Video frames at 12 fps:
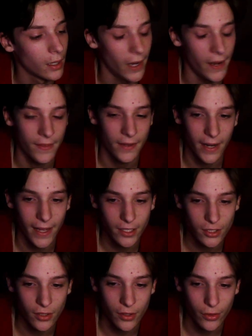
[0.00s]
And then
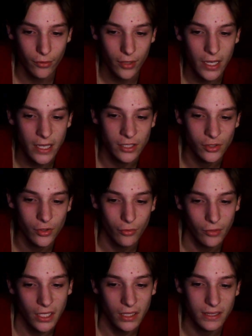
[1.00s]
x to the 3 is
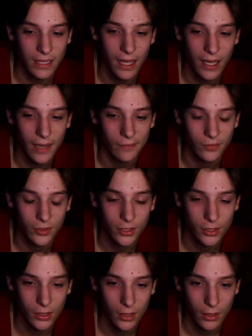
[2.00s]
3 times
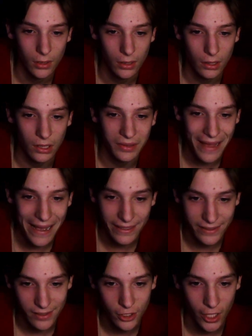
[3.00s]
the
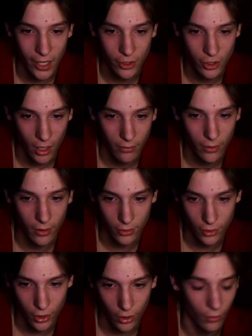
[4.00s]
last change number,
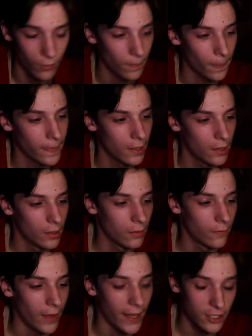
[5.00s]
2.
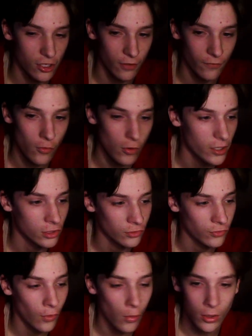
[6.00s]
X to the 4 is
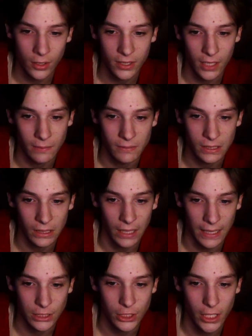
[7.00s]
4 times the
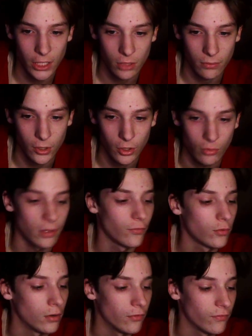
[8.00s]
last change number,
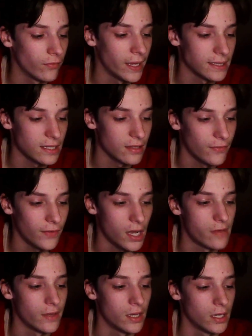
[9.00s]
24. X to the
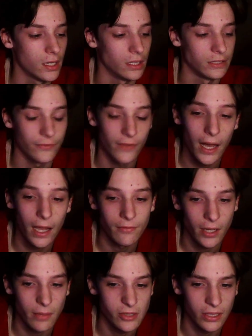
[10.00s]
5 is 5
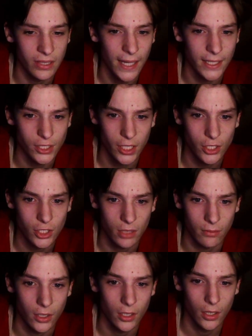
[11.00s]
times the last change
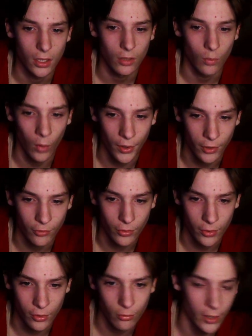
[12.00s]
number,
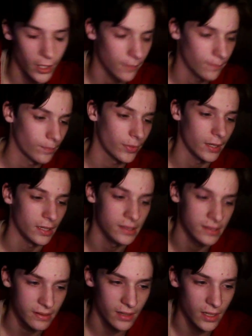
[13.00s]
120
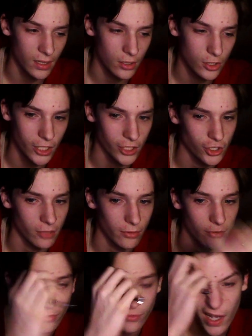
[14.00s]
is the change number
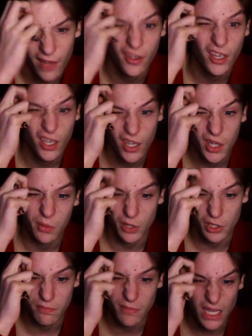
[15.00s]
for 5.
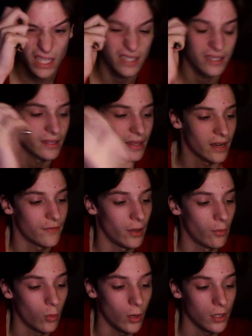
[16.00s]
Which means that if I
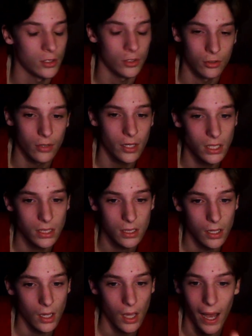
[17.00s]
wanted to do this,
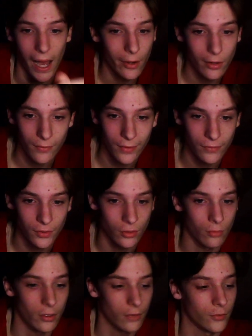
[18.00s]
I don't even have to do
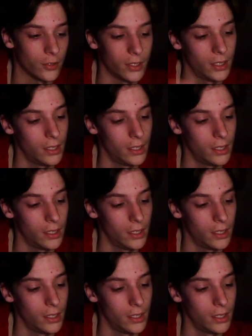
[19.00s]
the work for it.